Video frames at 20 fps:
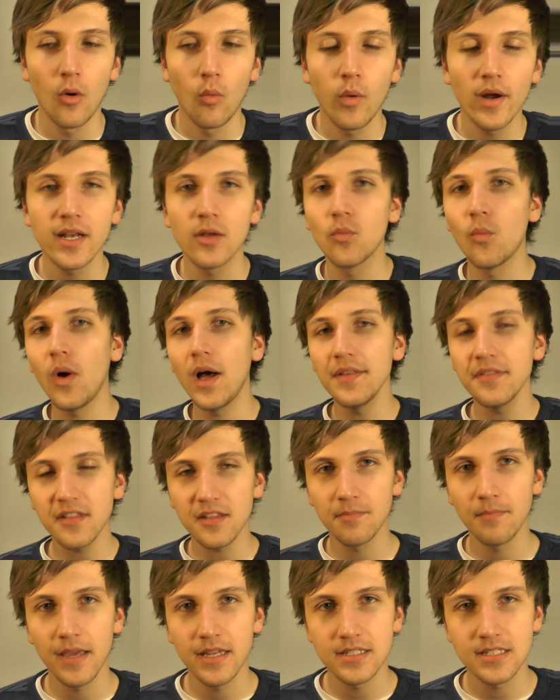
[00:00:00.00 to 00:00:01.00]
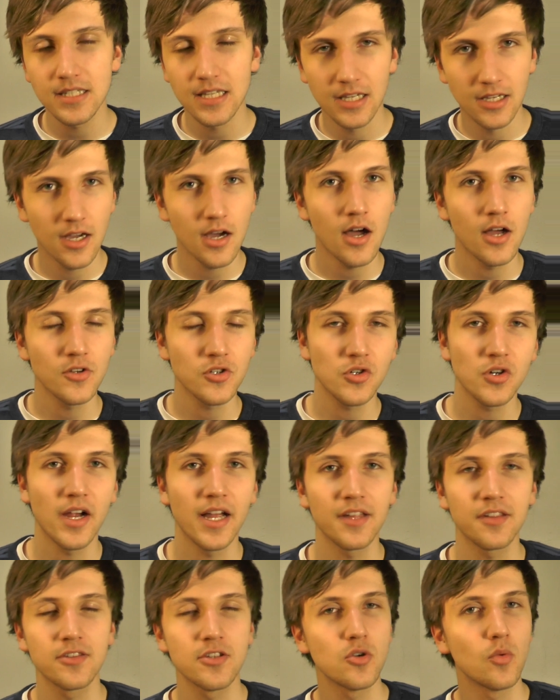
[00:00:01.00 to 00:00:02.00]
what it once meant in
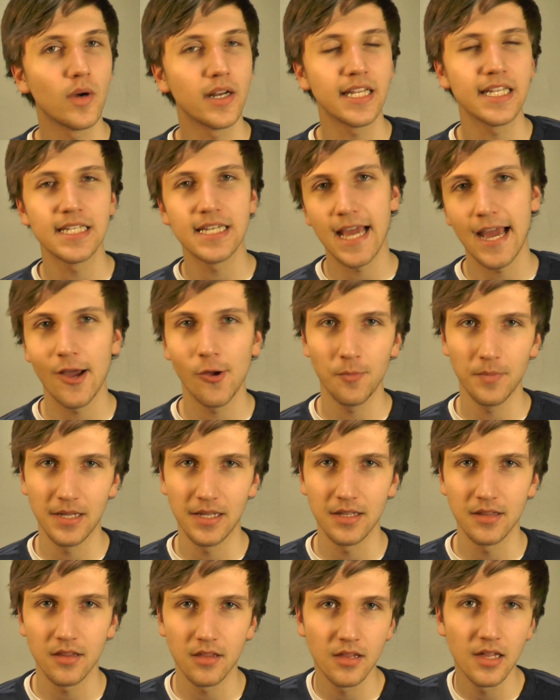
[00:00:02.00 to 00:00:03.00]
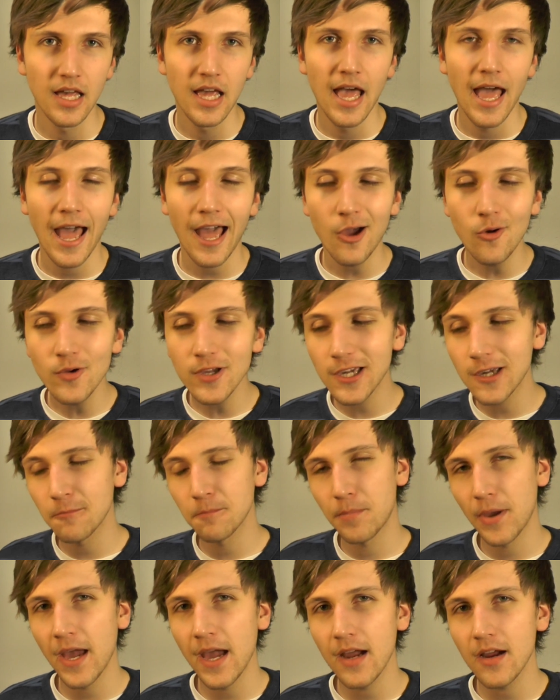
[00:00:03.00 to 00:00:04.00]
contrast to what it now means, how it
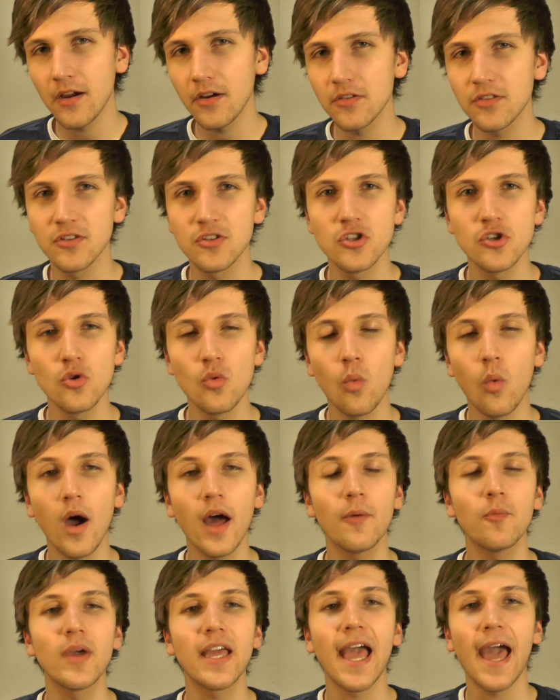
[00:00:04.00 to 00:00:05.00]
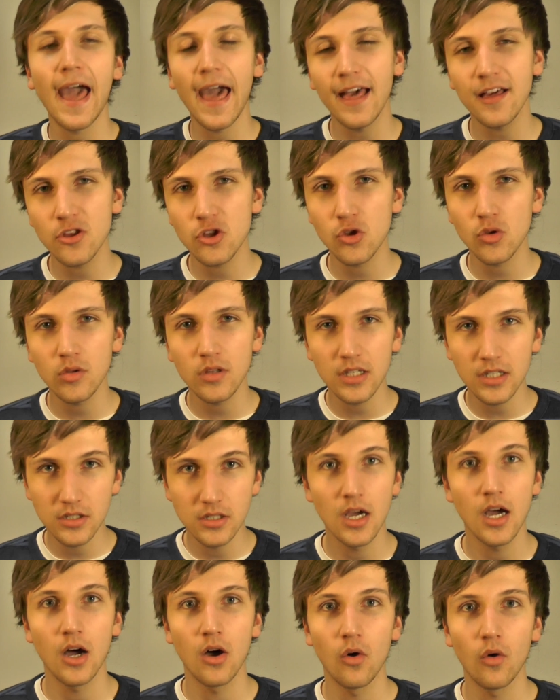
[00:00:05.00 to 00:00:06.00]
compares to what we actually
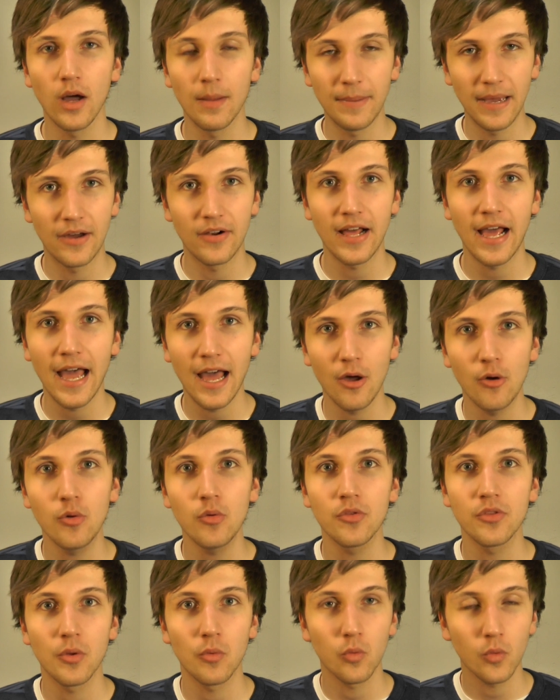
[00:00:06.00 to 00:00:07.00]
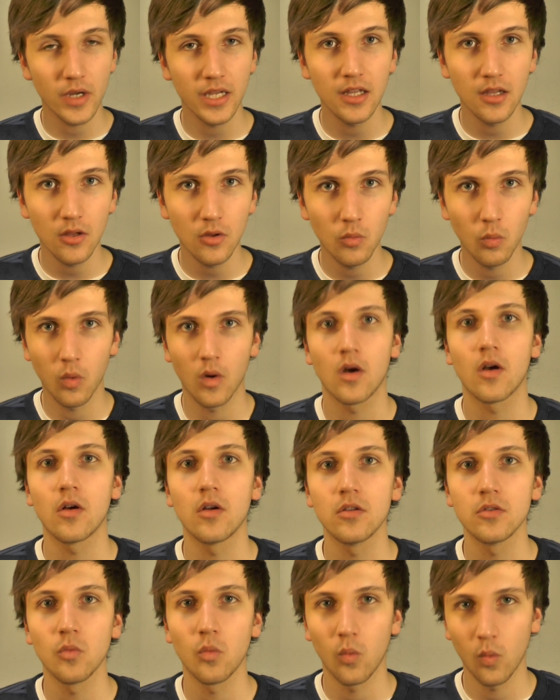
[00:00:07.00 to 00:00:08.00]
know about how the real
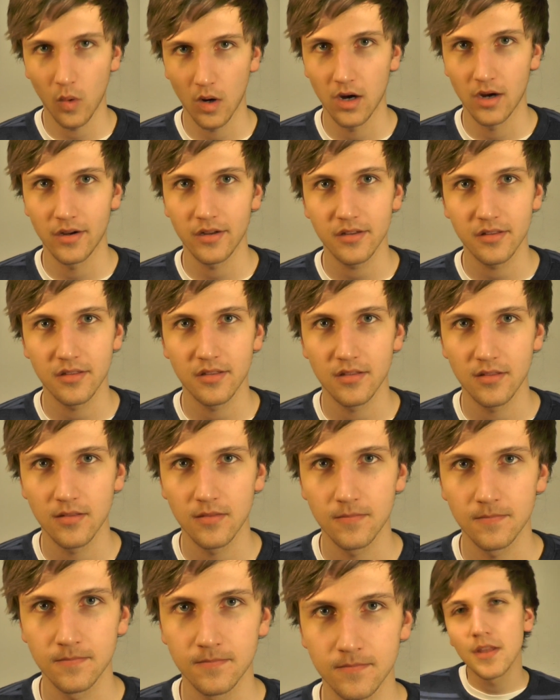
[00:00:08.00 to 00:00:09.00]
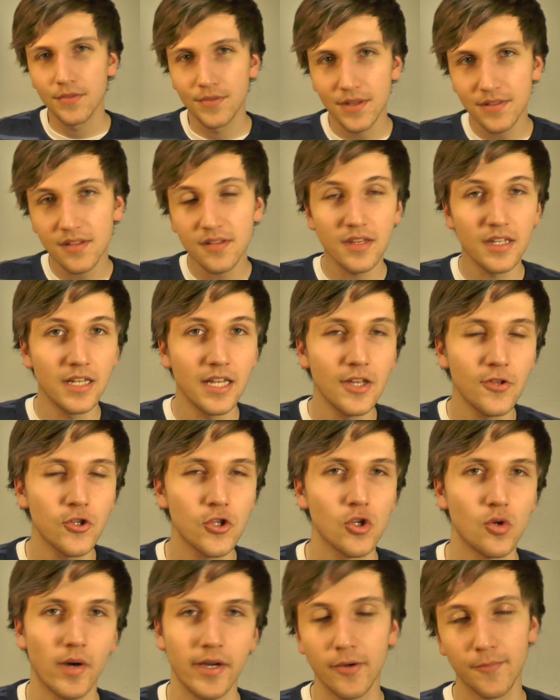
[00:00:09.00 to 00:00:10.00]
world works. This is an
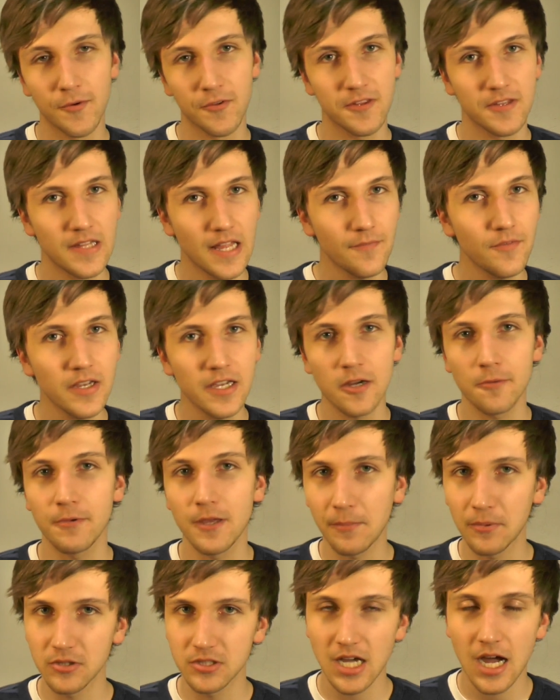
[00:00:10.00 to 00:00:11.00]
issue I almost never hear people